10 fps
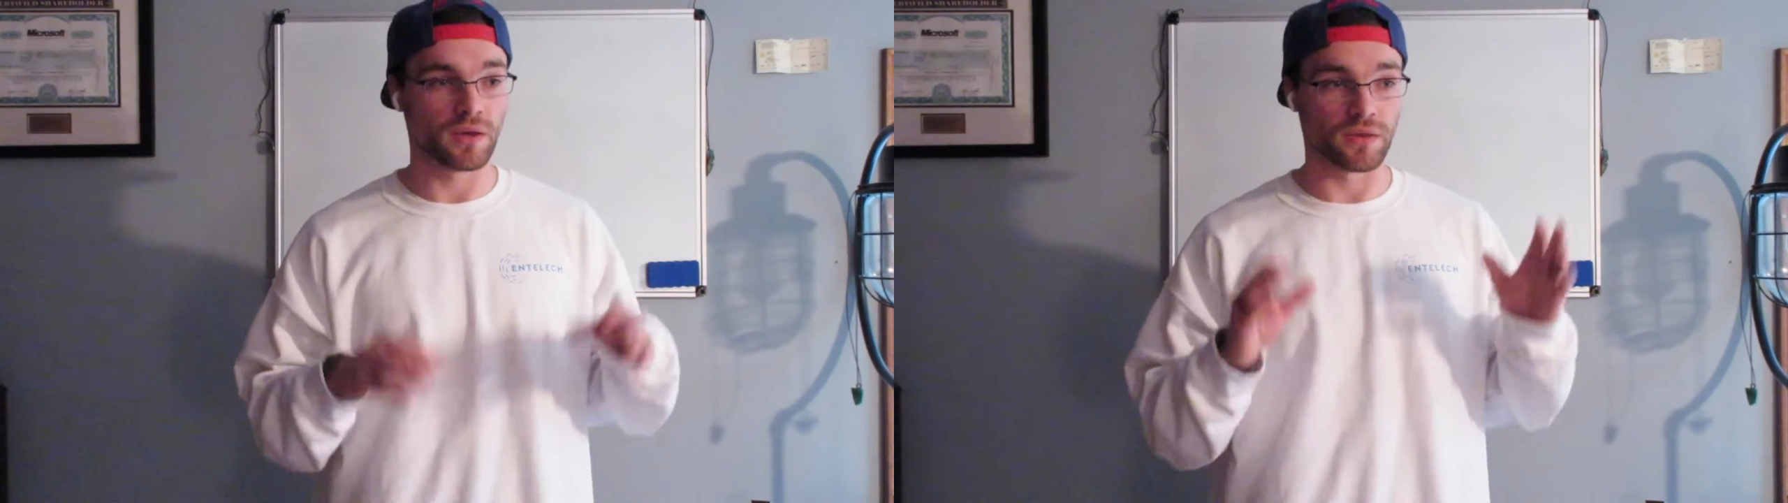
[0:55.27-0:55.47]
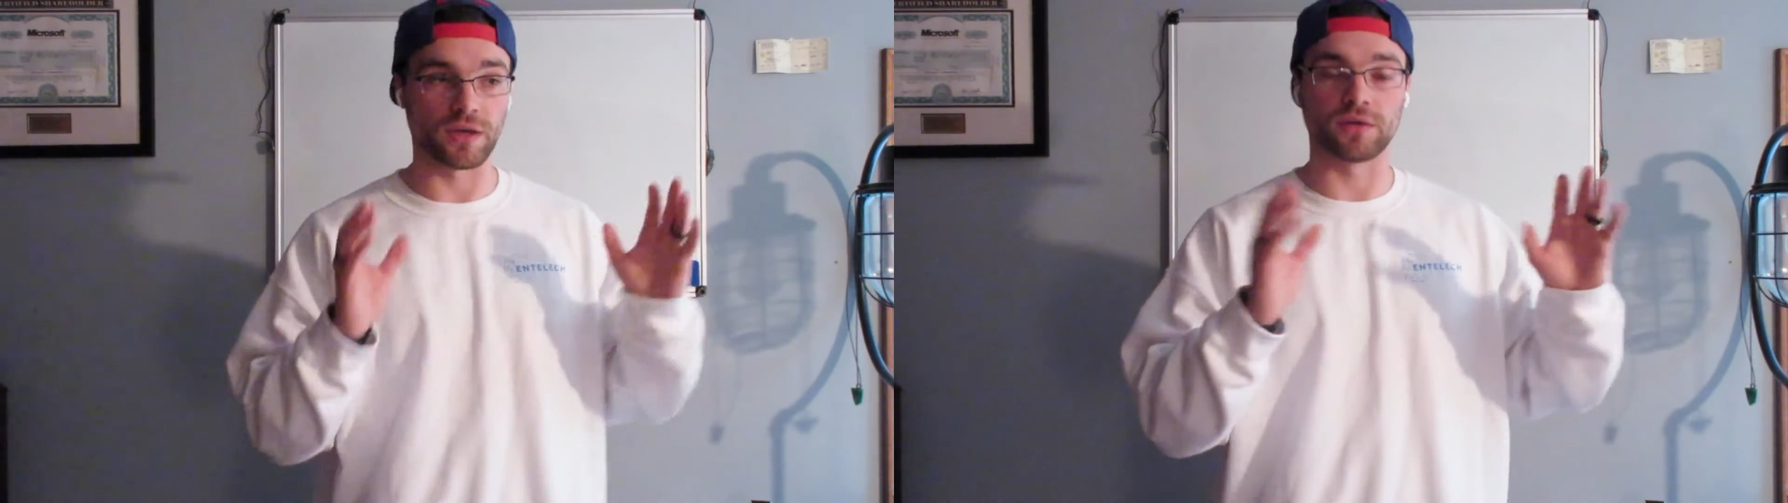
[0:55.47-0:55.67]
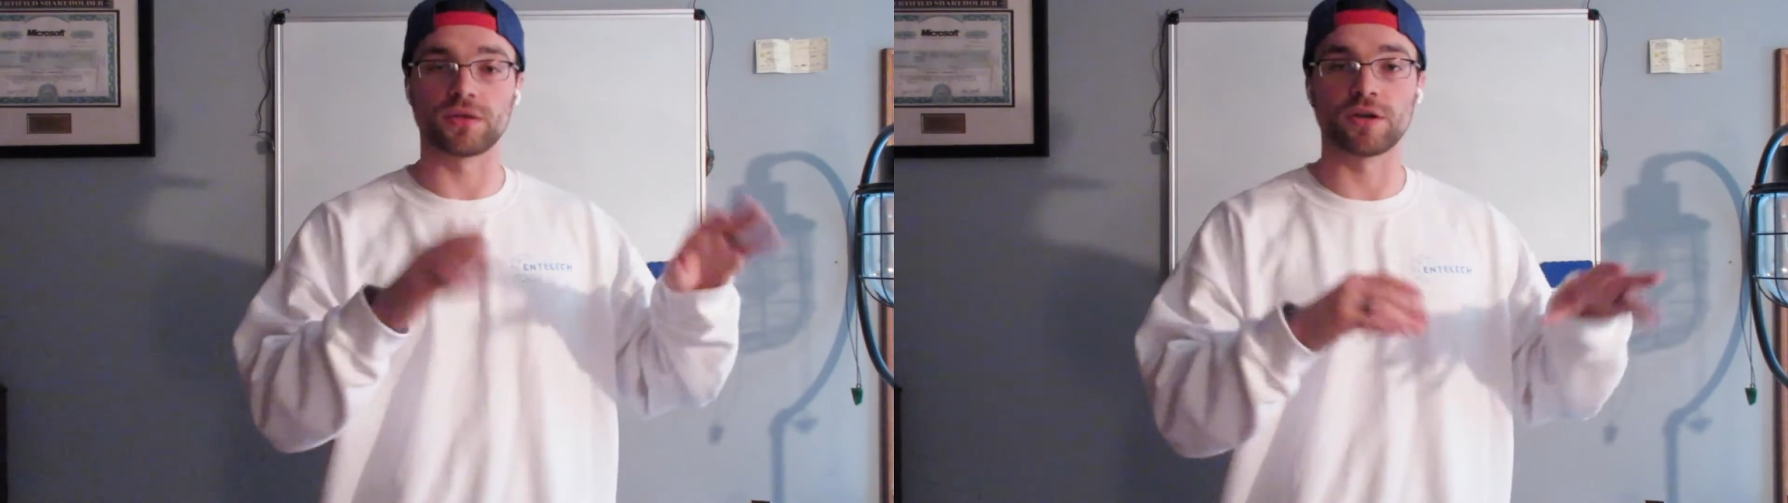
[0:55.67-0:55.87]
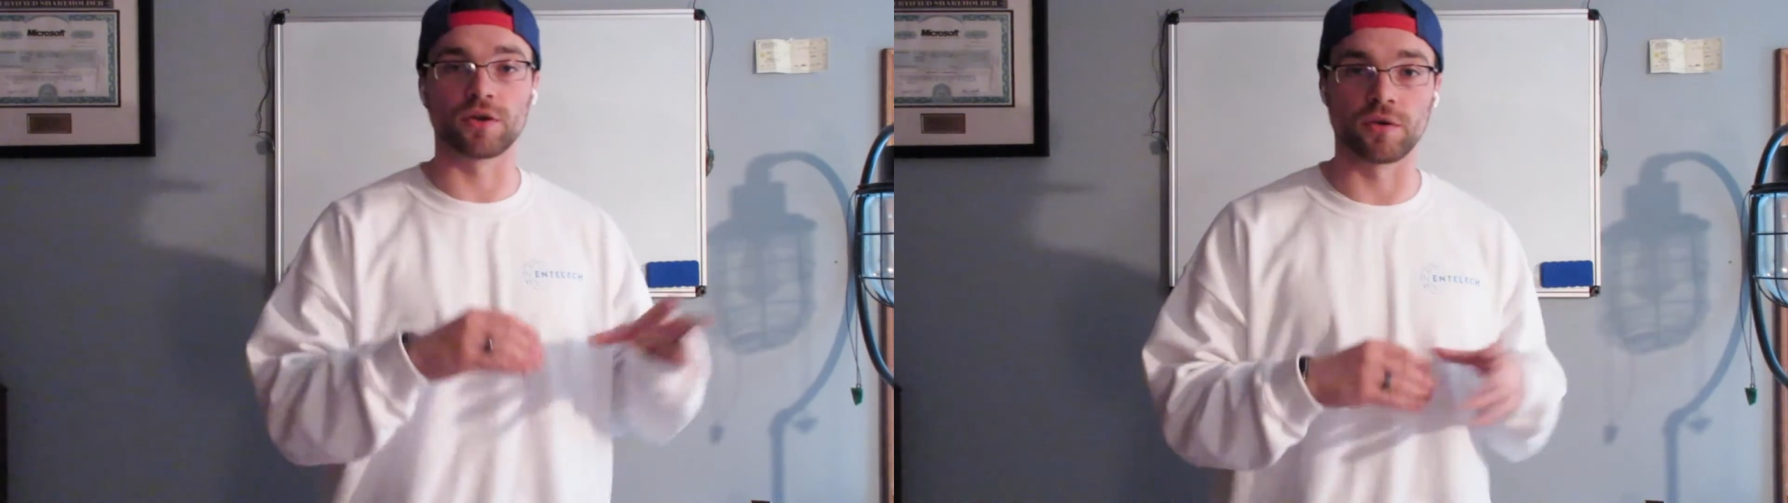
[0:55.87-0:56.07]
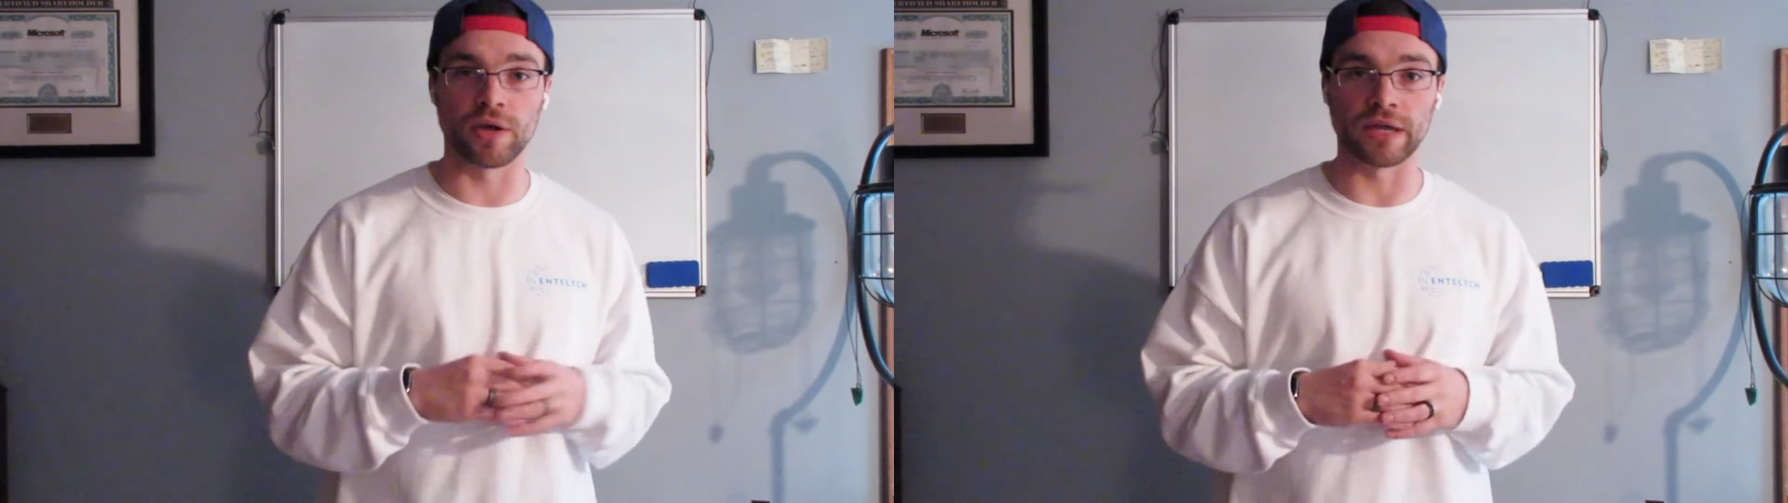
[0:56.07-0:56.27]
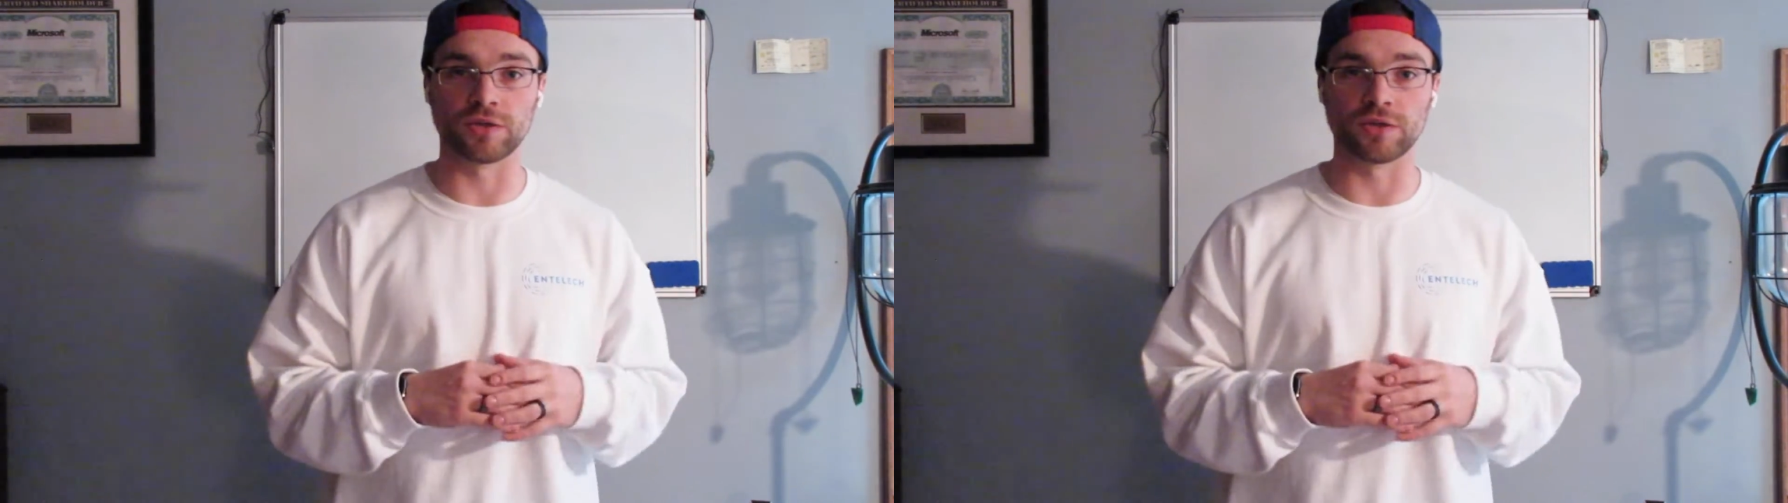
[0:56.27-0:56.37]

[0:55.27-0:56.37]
they're great.